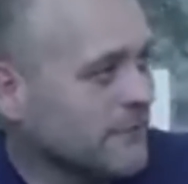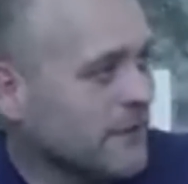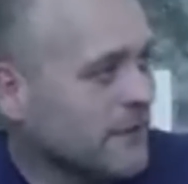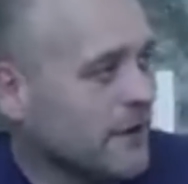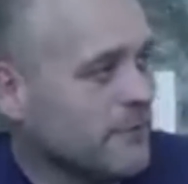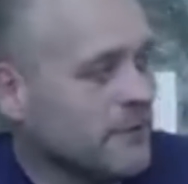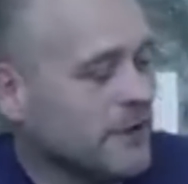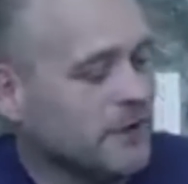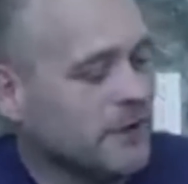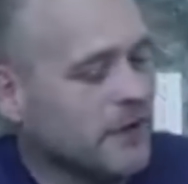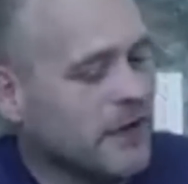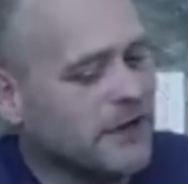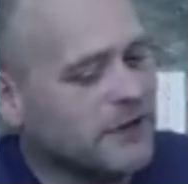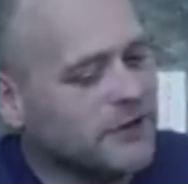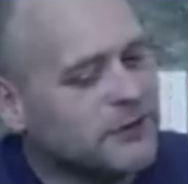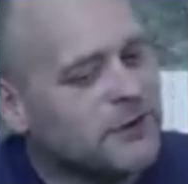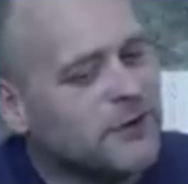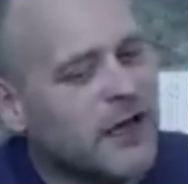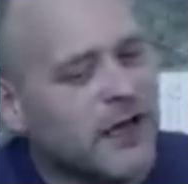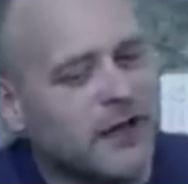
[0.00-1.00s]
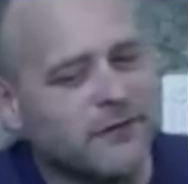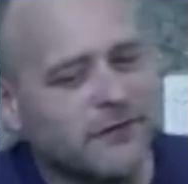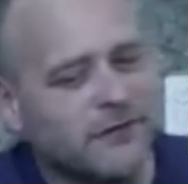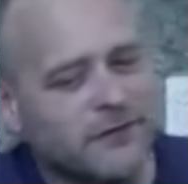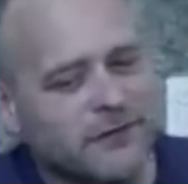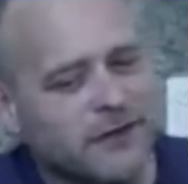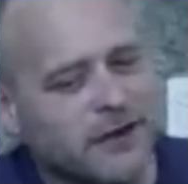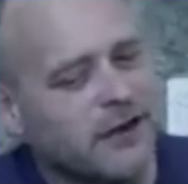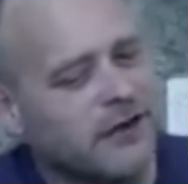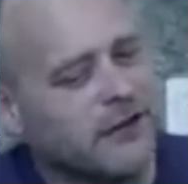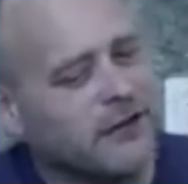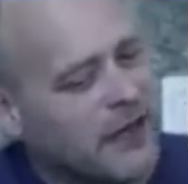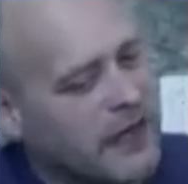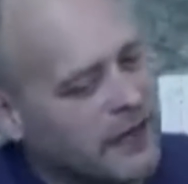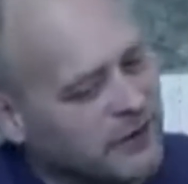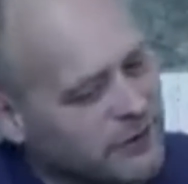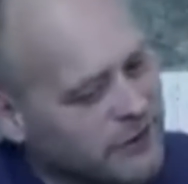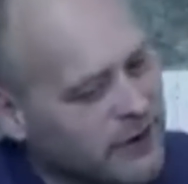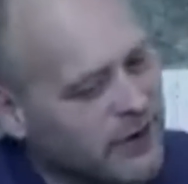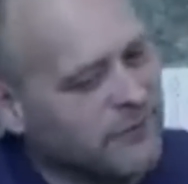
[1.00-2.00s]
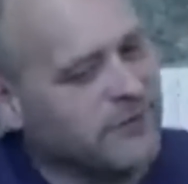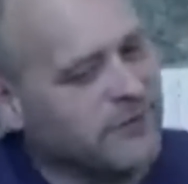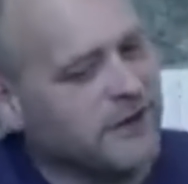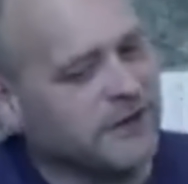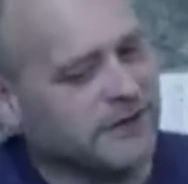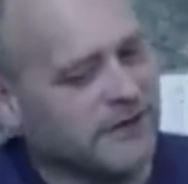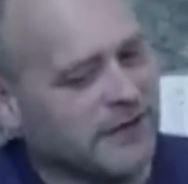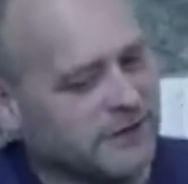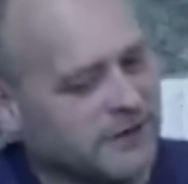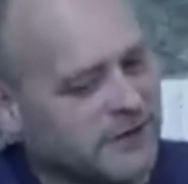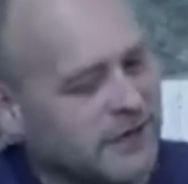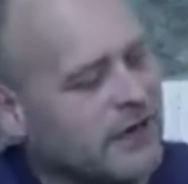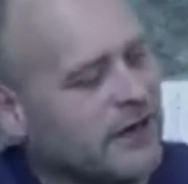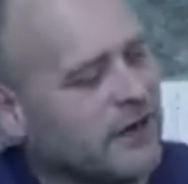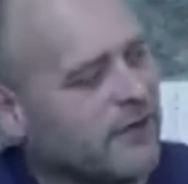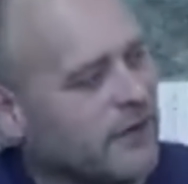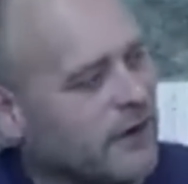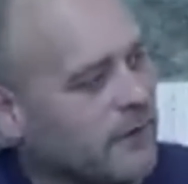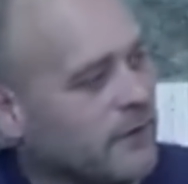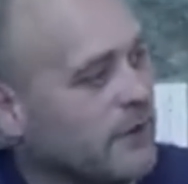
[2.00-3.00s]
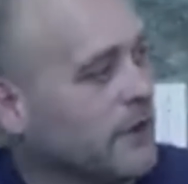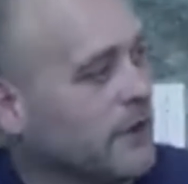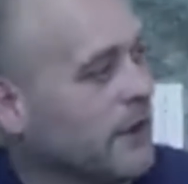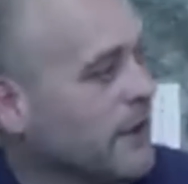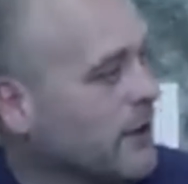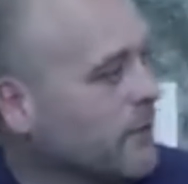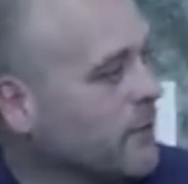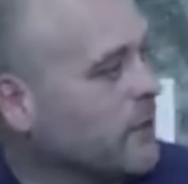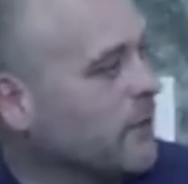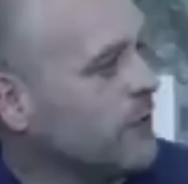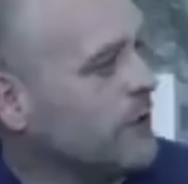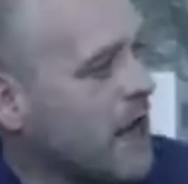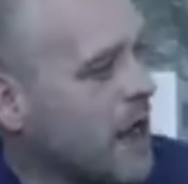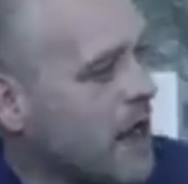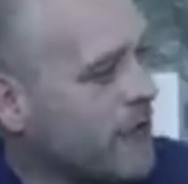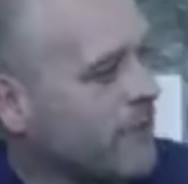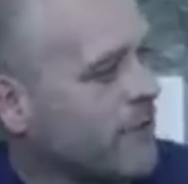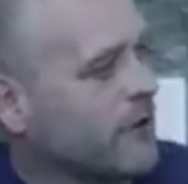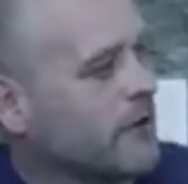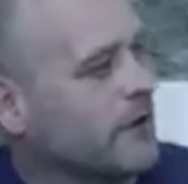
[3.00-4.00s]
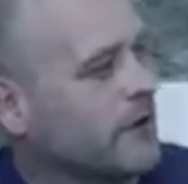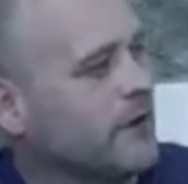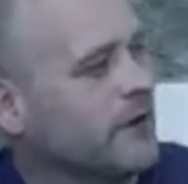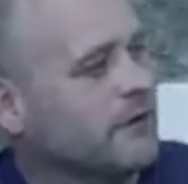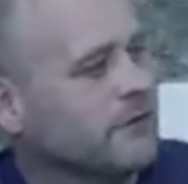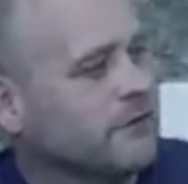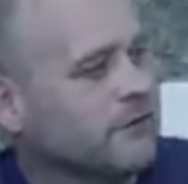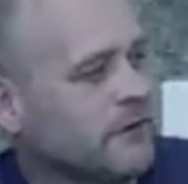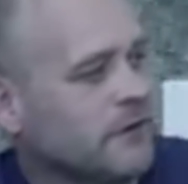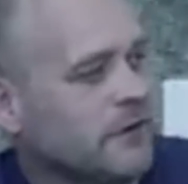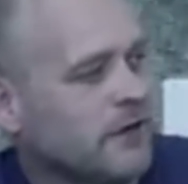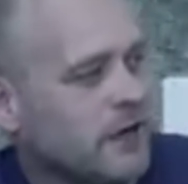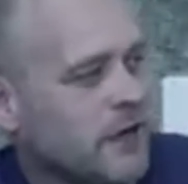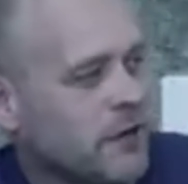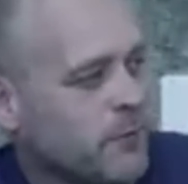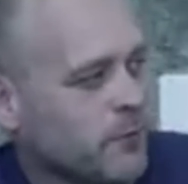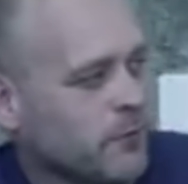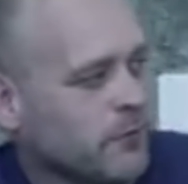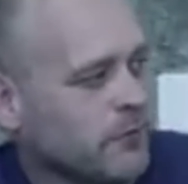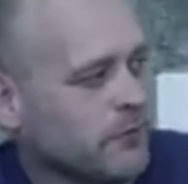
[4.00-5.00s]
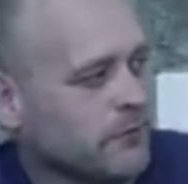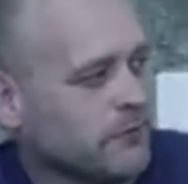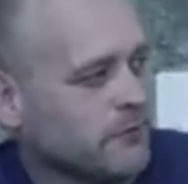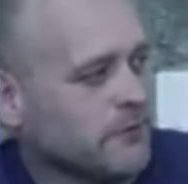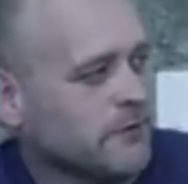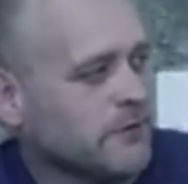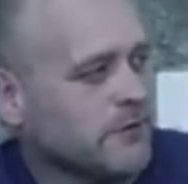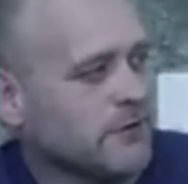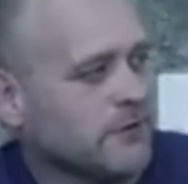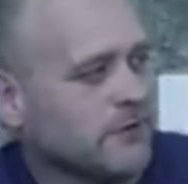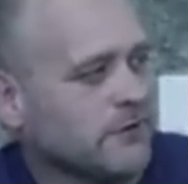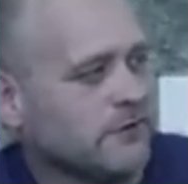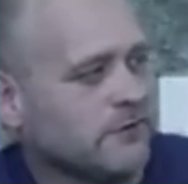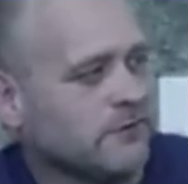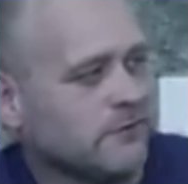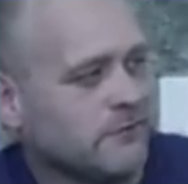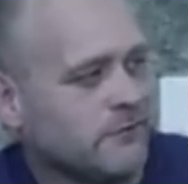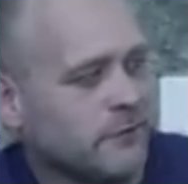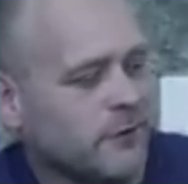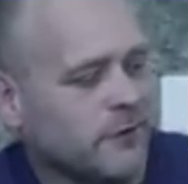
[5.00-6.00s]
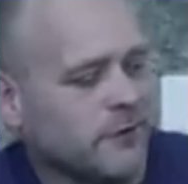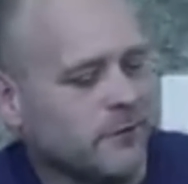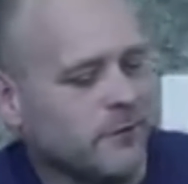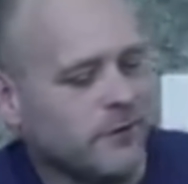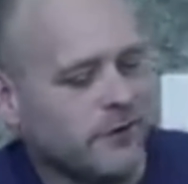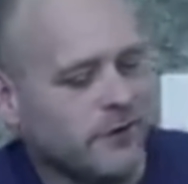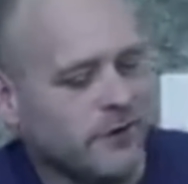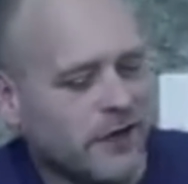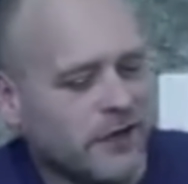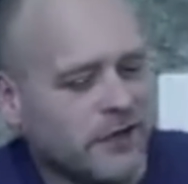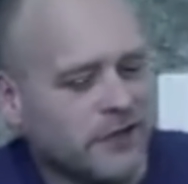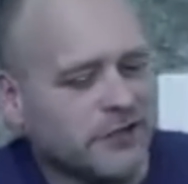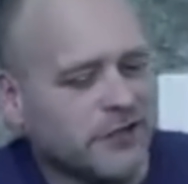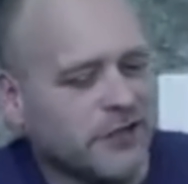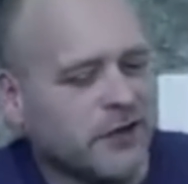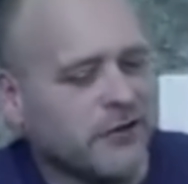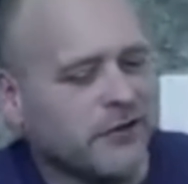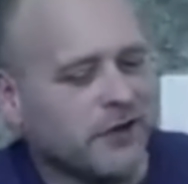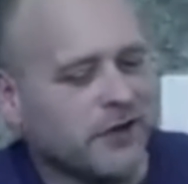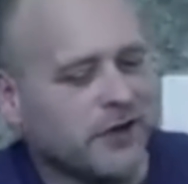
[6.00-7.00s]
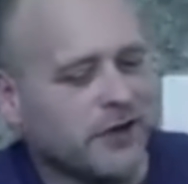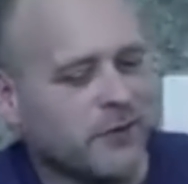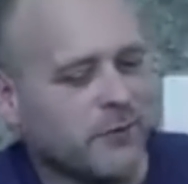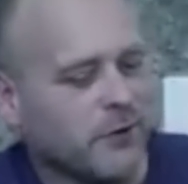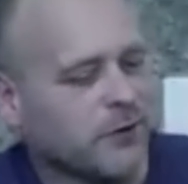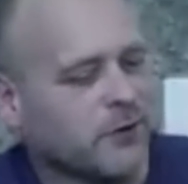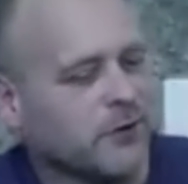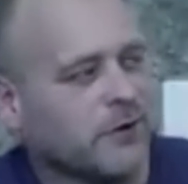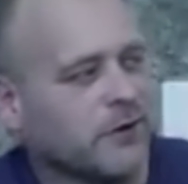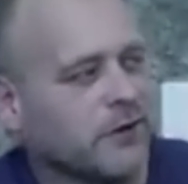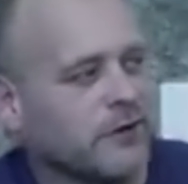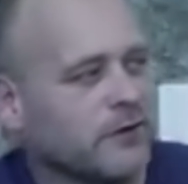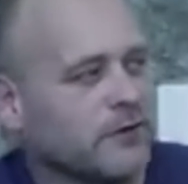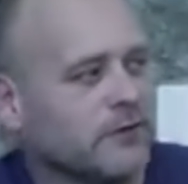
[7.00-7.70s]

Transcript: I mean, I do have things outside of the family. Like I'm going to Africa in April with the NGO that I work with.